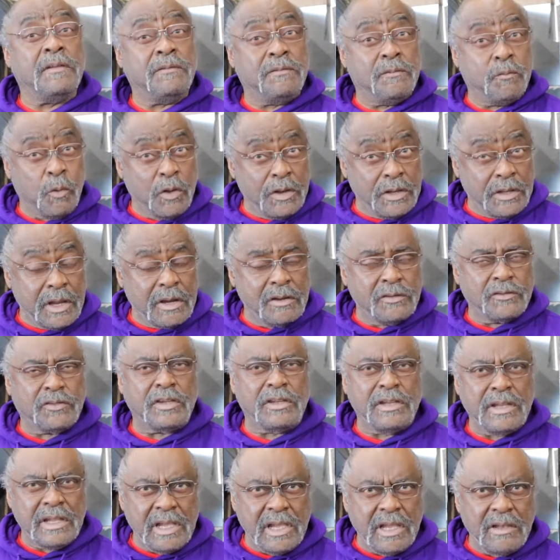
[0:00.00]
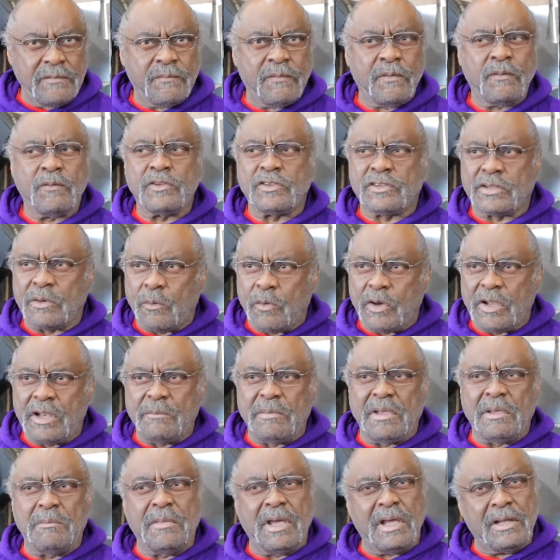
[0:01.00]
when there's a need for someone to
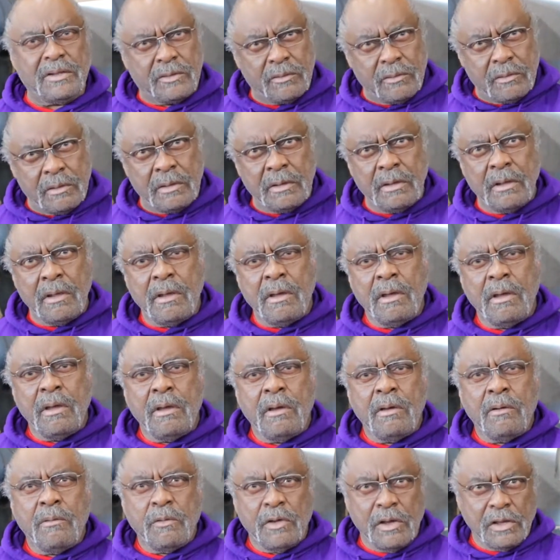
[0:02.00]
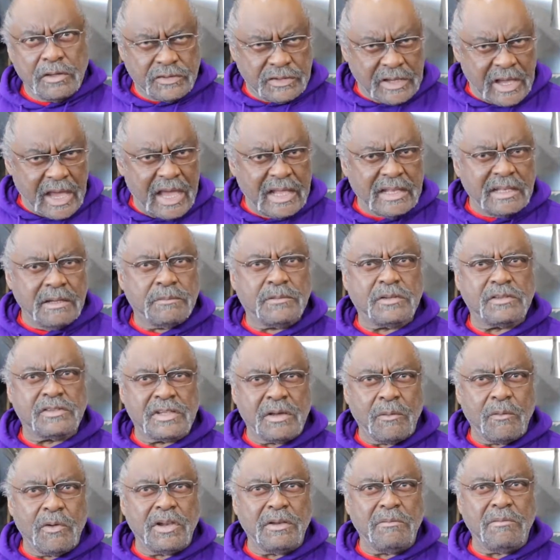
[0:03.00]
be mentored, we assign them to
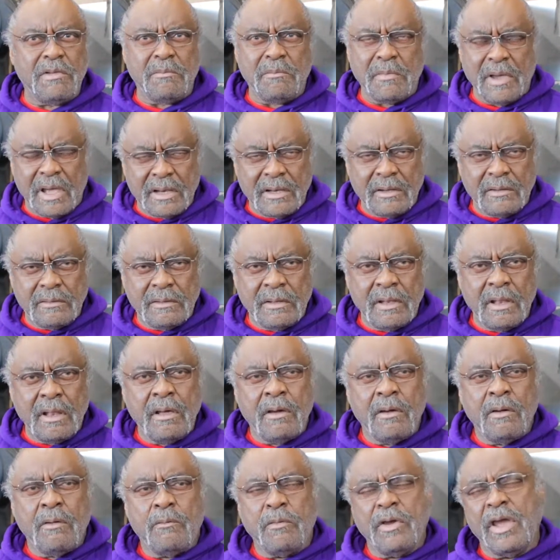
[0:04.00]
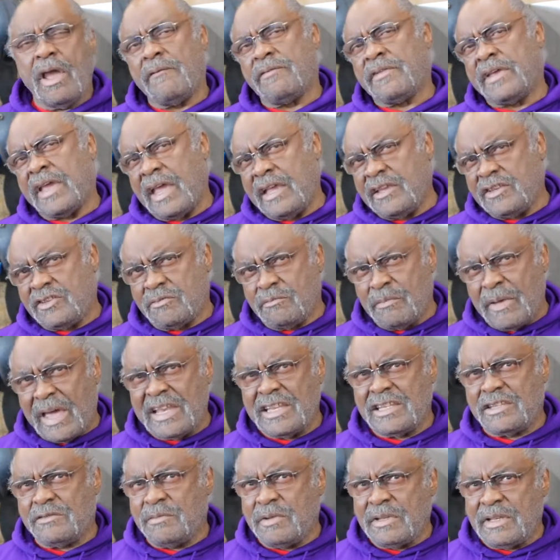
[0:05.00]
someone to be mentored. We have case
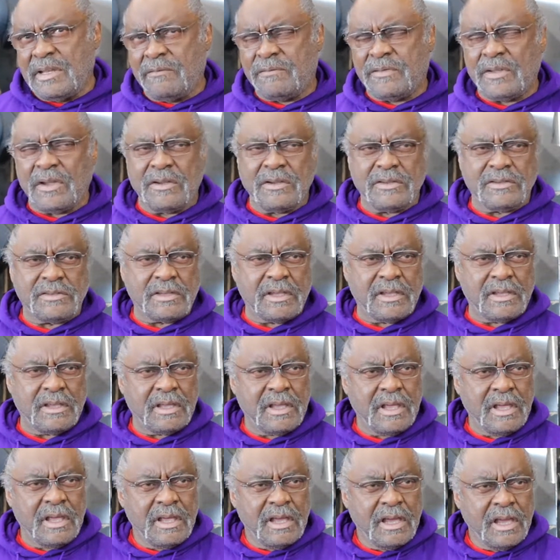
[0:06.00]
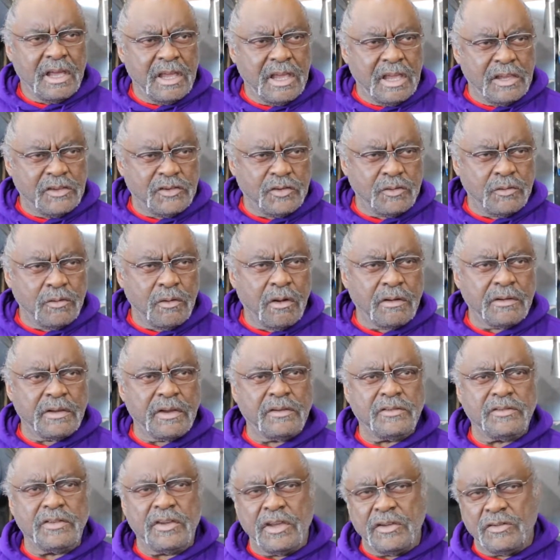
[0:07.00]
management. If there's an issue or
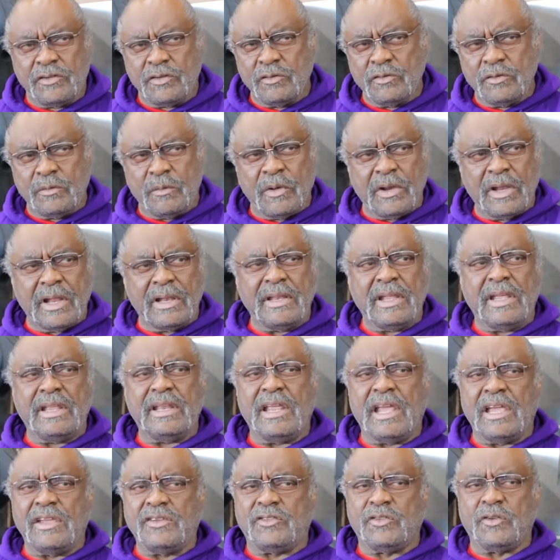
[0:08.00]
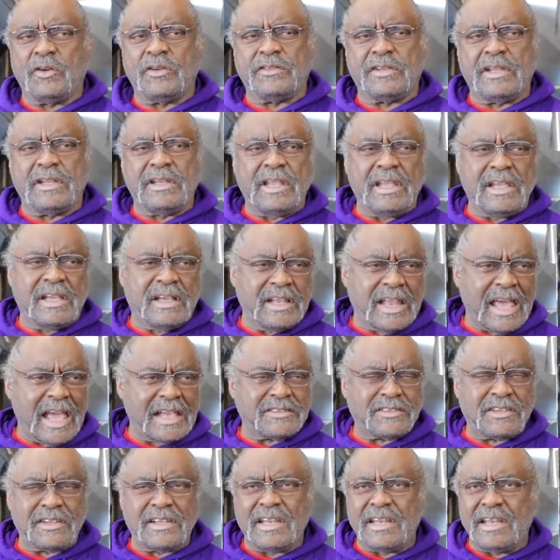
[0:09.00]
there's issues where they need insurance, they need
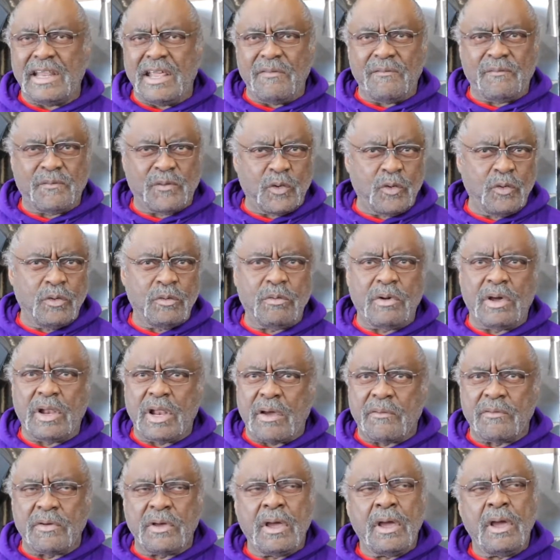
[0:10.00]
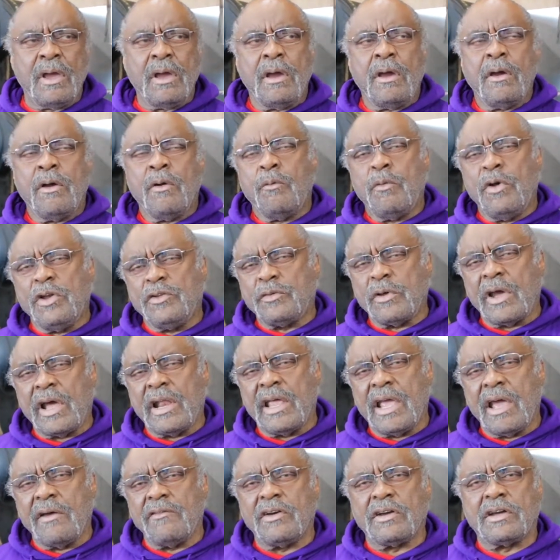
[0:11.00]
glasses, they need food, whatever, we try to
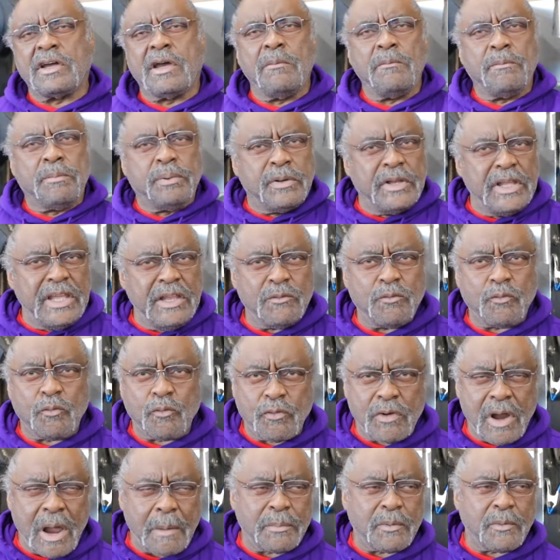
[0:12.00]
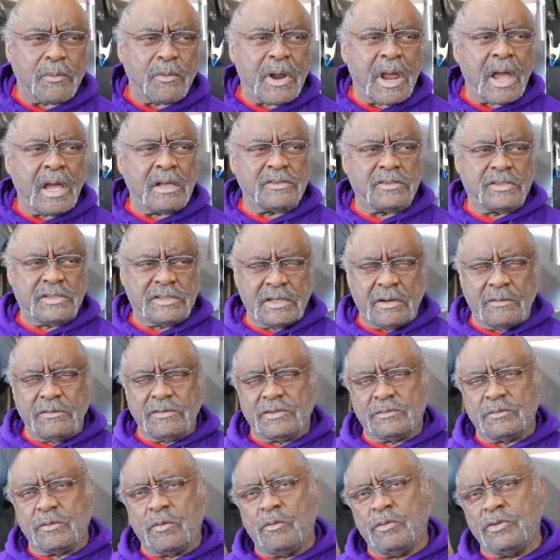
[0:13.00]
have a complete wraparound
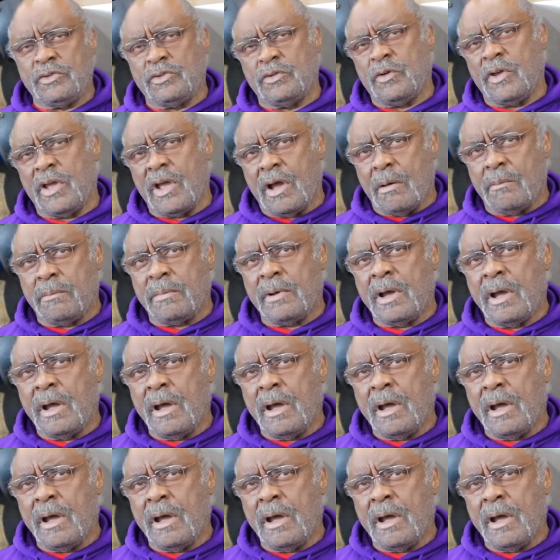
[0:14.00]
service to help